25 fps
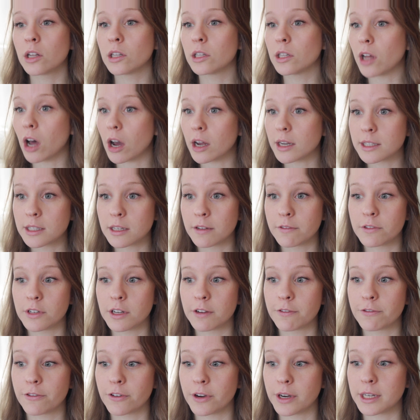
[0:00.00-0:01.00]
lots of
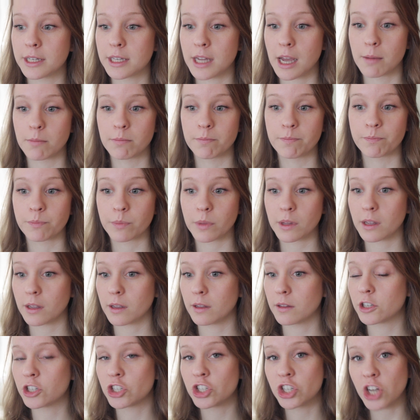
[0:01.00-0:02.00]
different um,
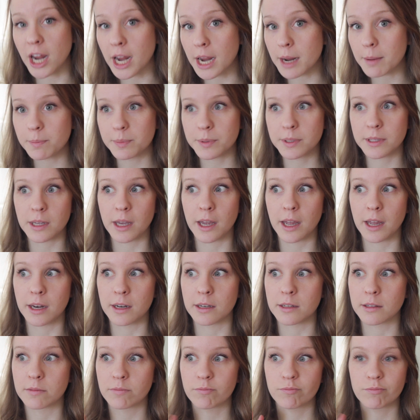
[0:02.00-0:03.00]
shapes
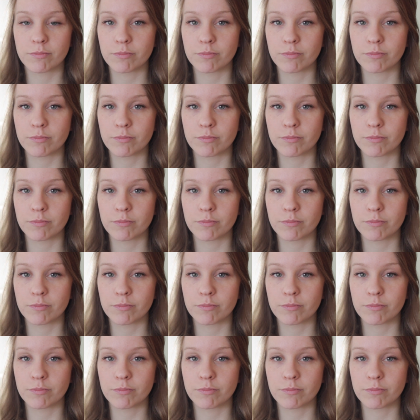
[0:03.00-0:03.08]
and